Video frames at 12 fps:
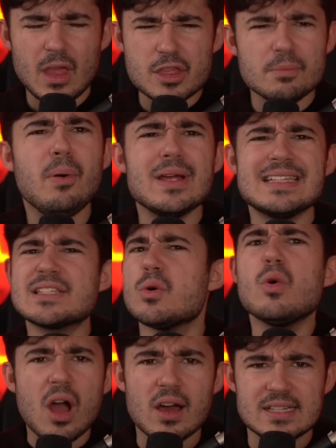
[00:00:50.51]
the point is all
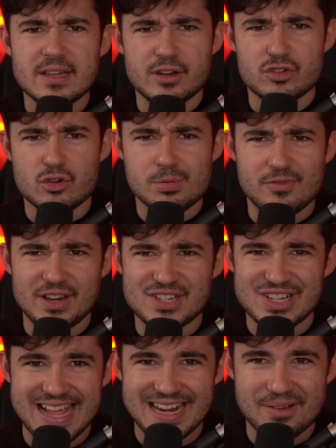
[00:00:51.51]
cards are going to drop
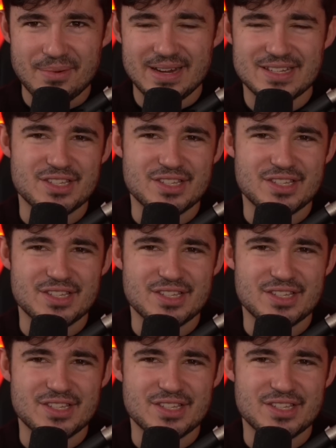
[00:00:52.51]
eventually anyway,